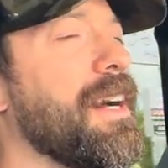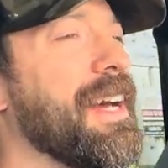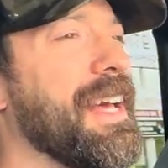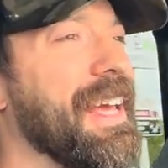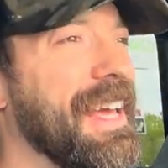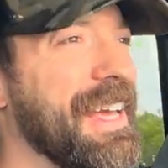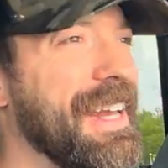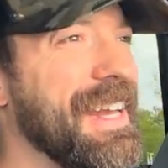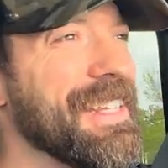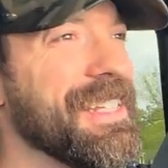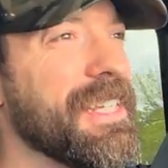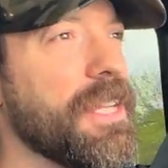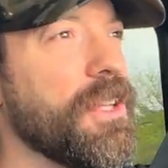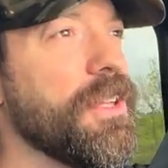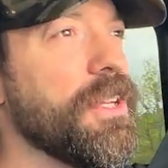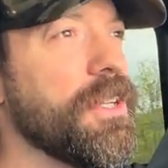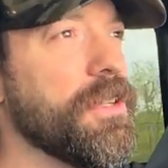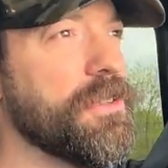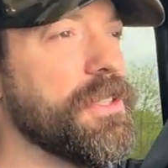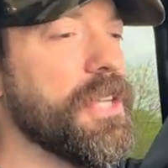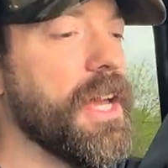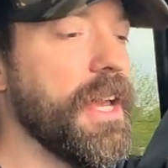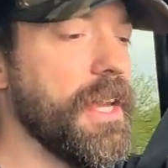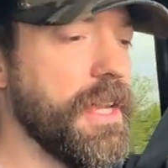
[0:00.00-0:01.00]
it is a
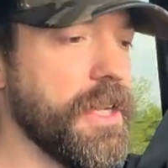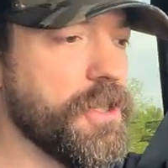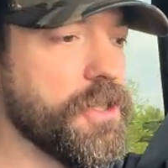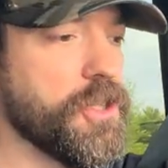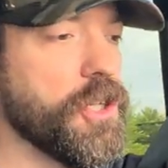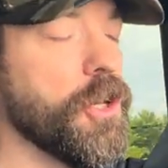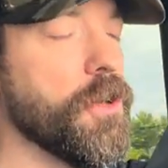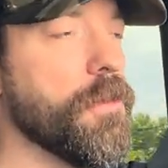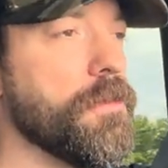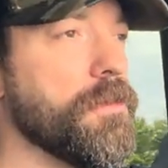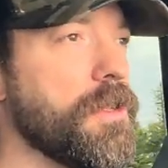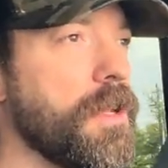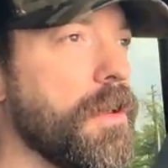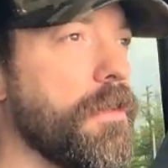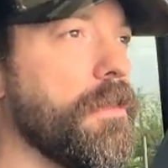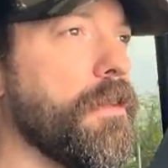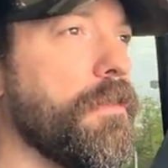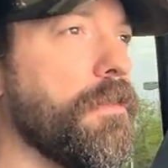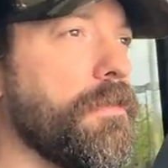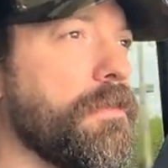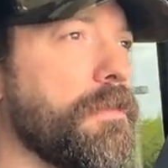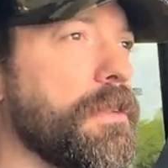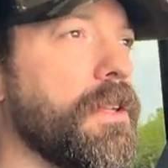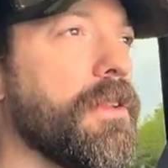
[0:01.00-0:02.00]
little tight in terms of
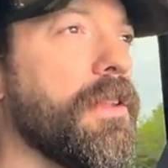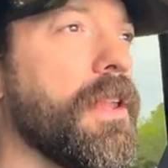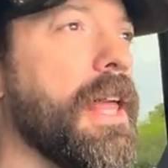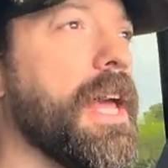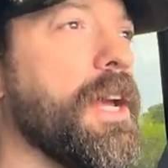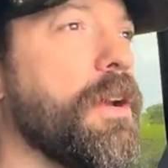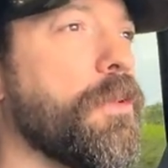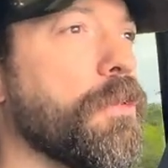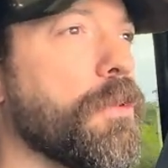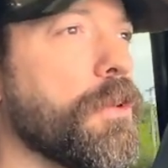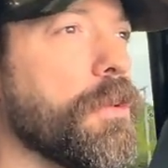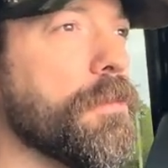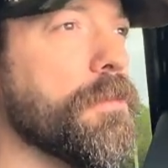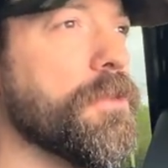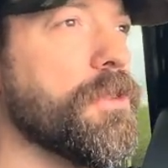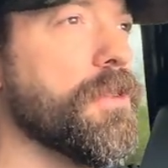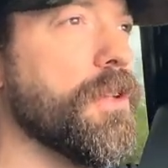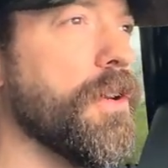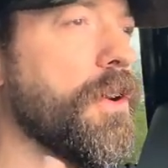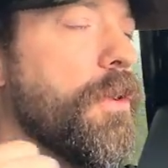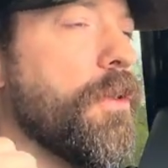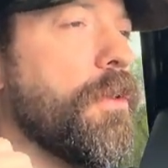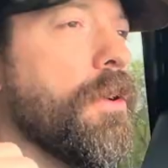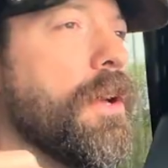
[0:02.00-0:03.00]
the leg room.
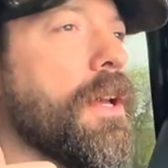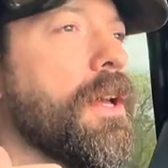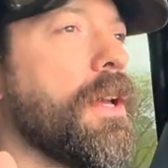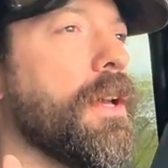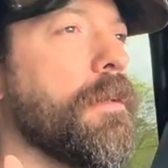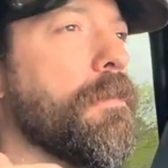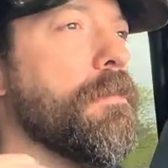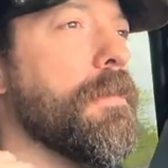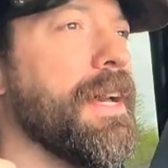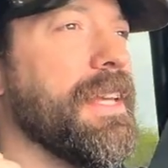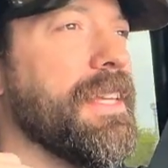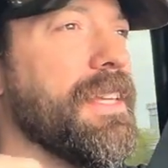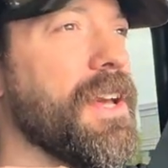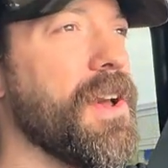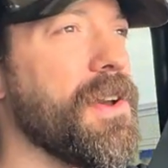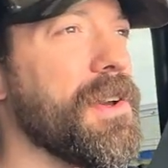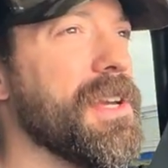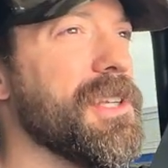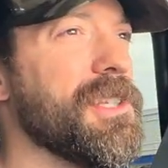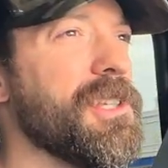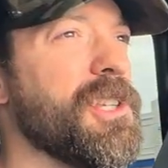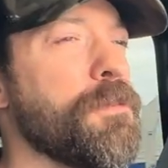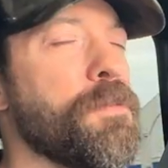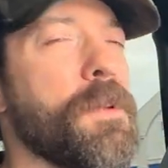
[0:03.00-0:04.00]
So my
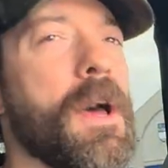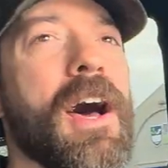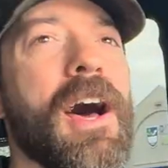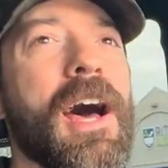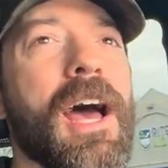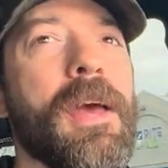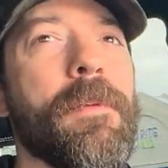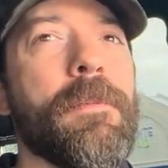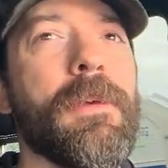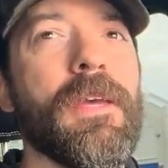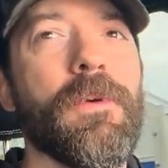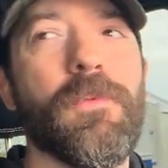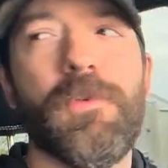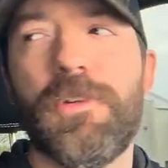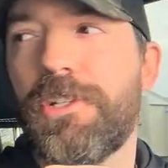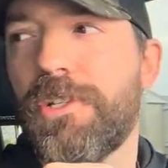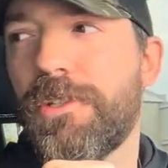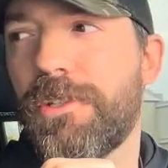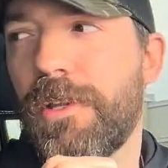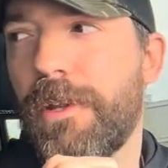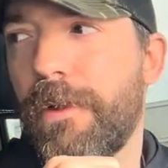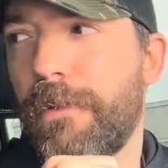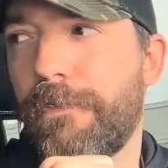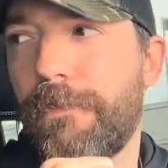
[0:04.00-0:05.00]
youngest is behind me, which
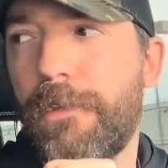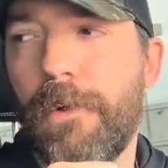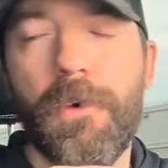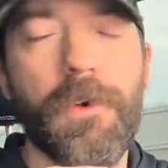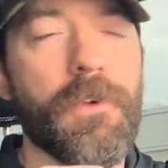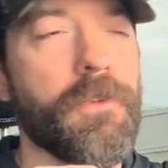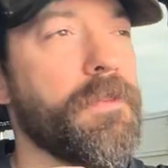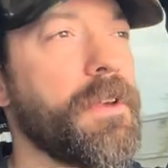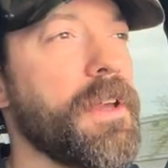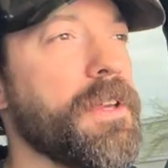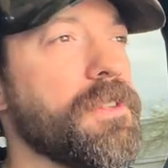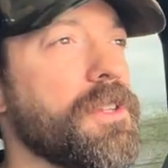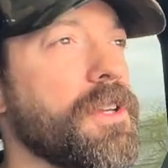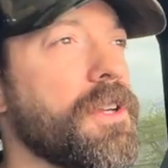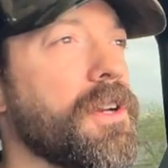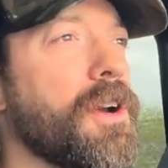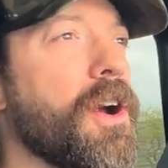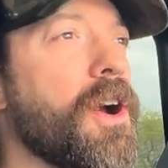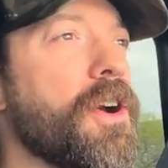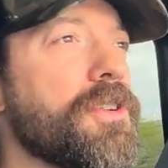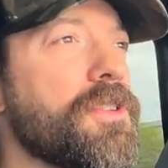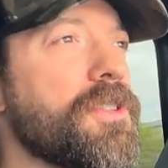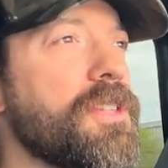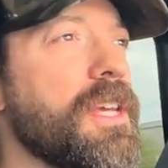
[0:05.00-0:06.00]
is in a forward-facing
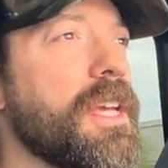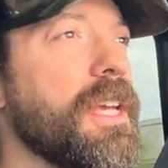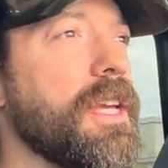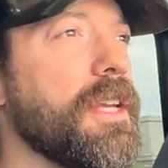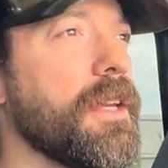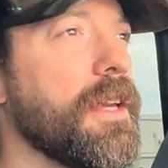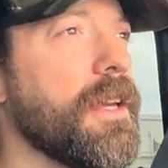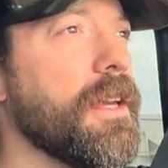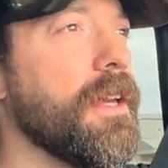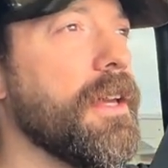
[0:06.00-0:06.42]
car seat.